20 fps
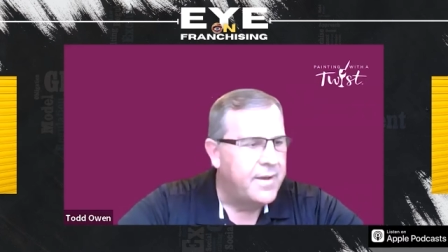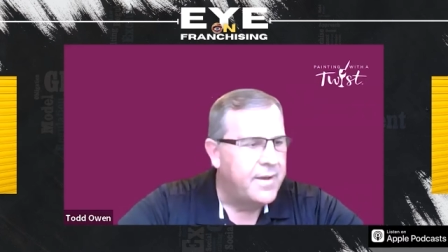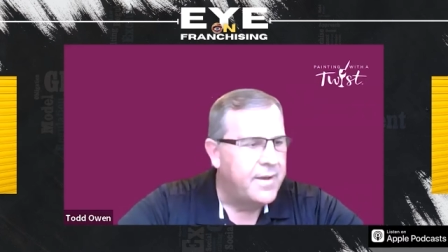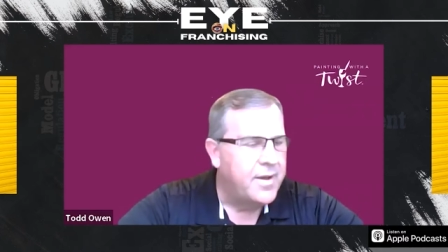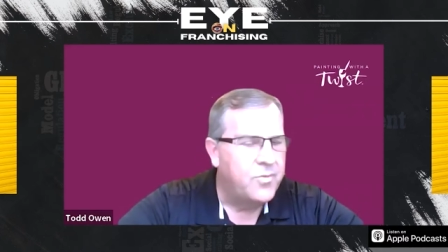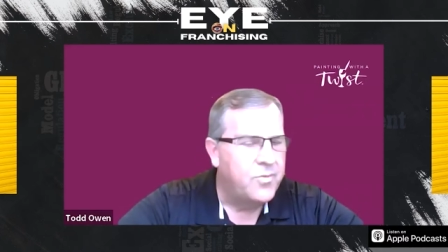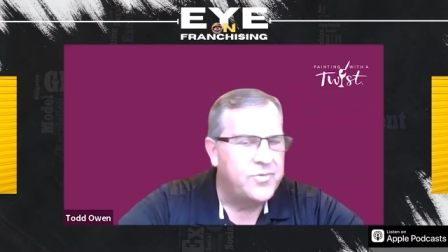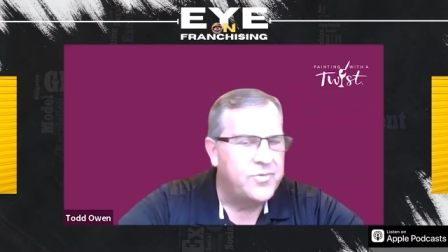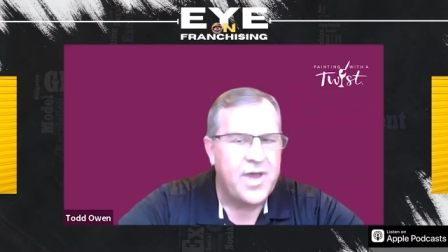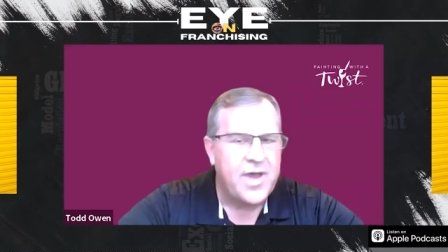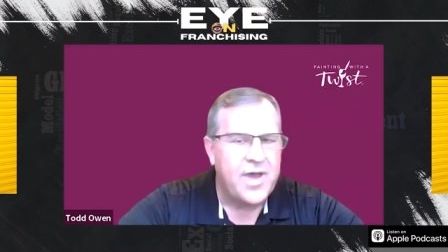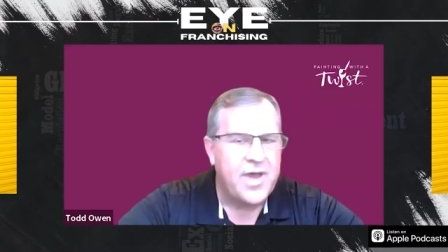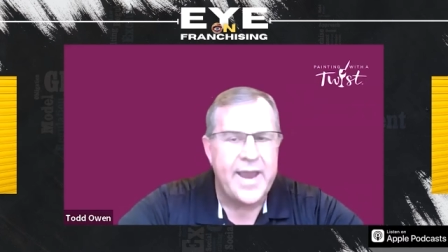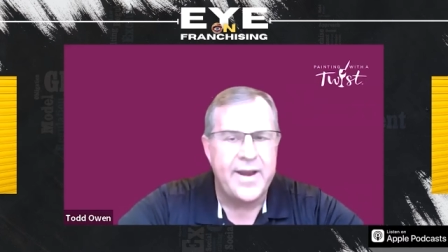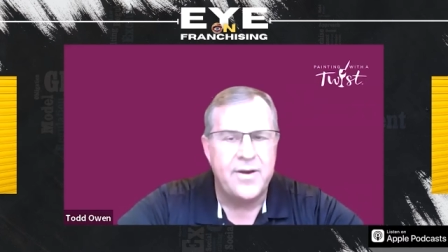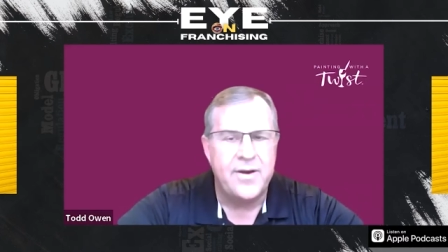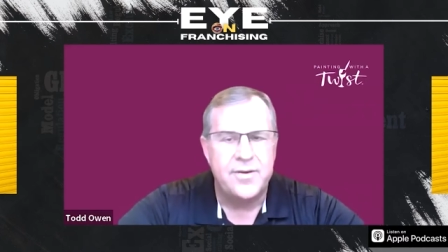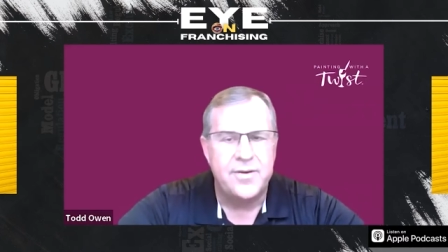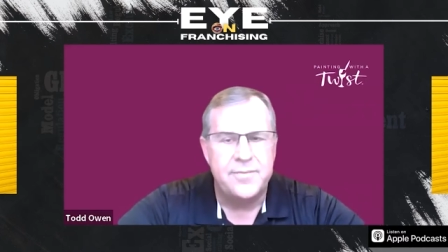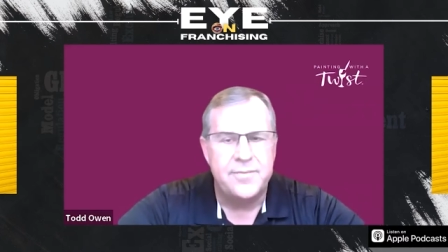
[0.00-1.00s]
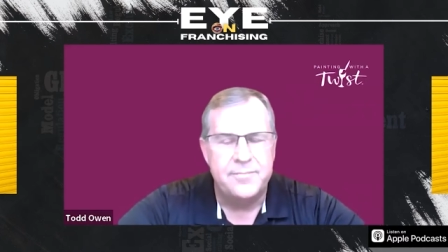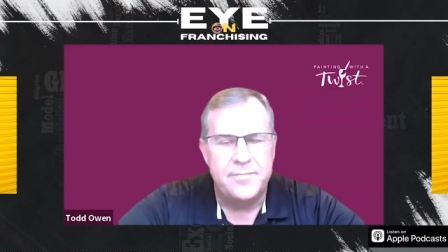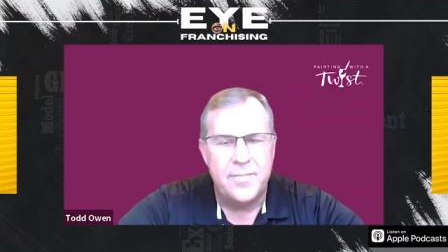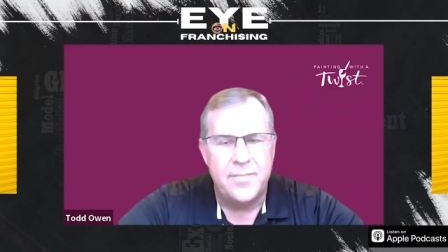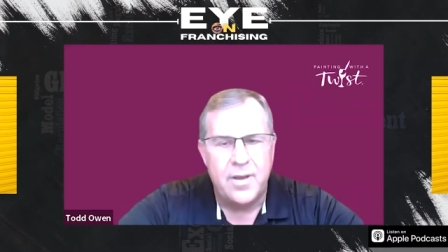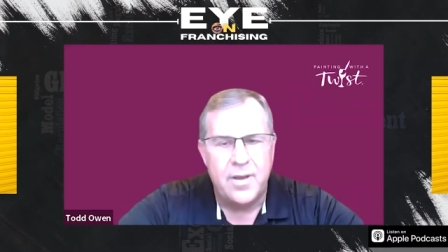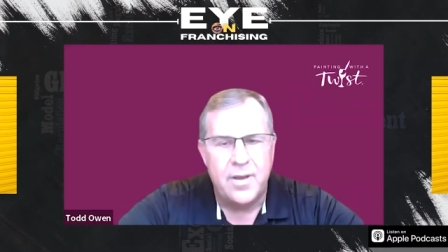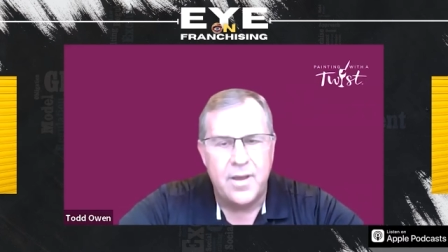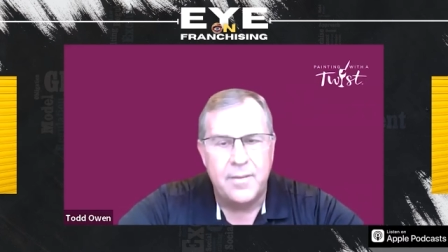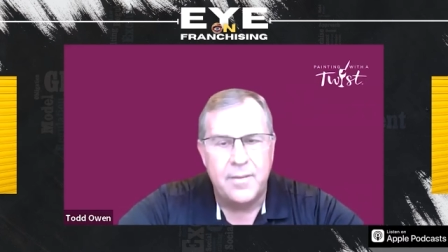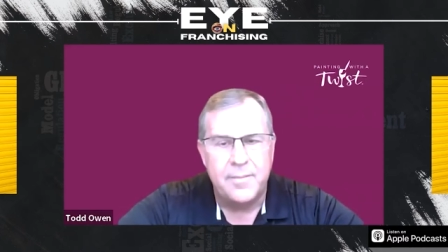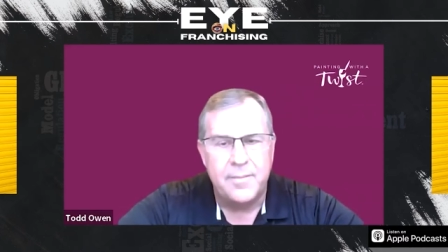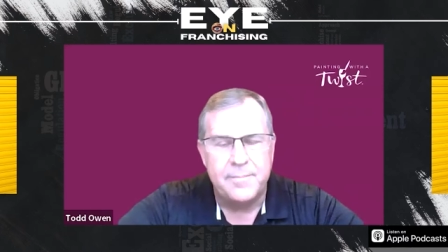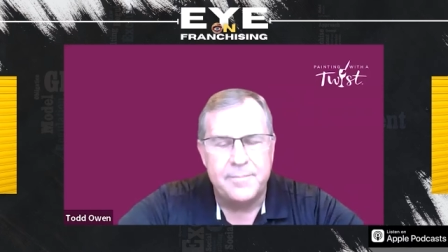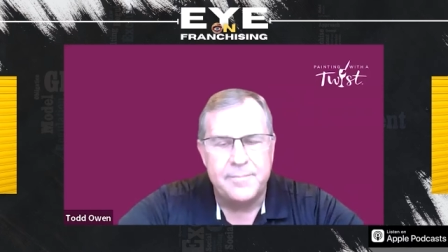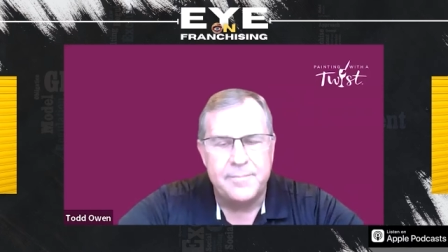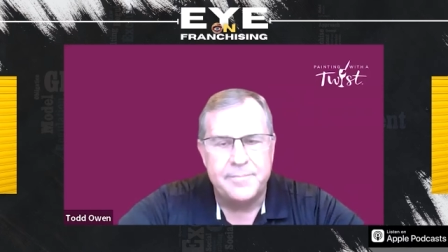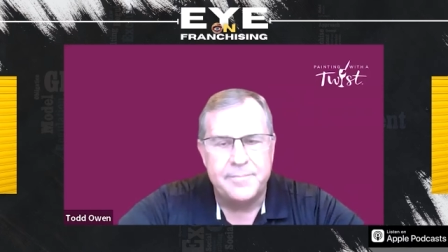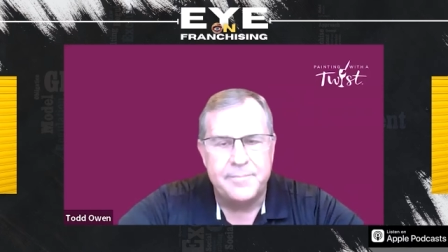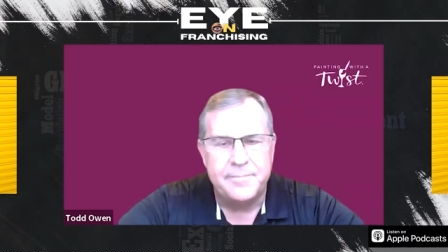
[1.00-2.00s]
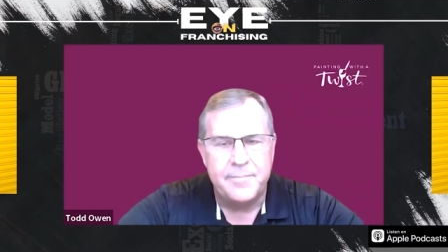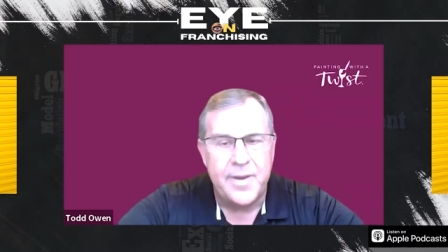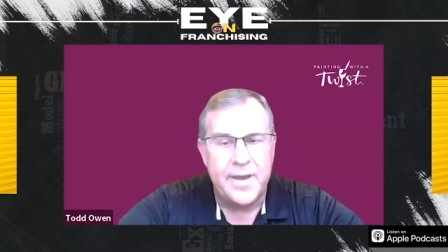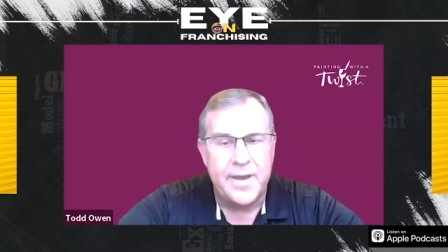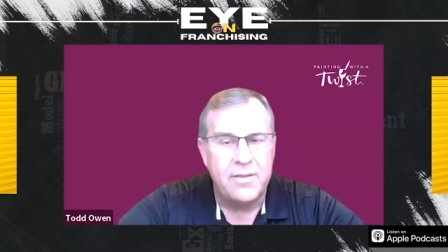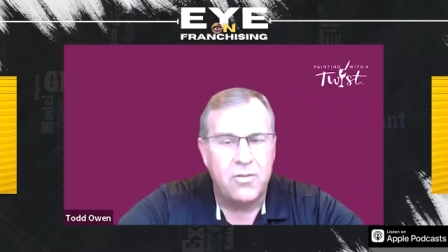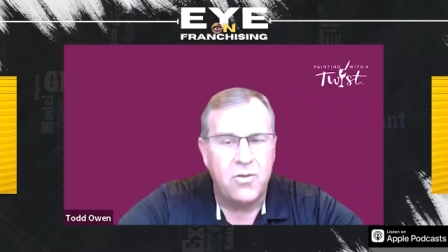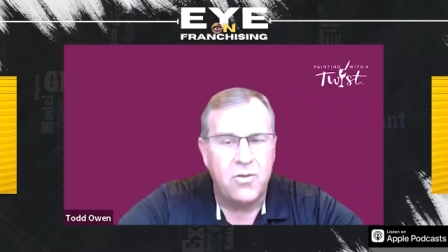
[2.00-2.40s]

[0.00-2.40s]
Uh, was hired uh, by the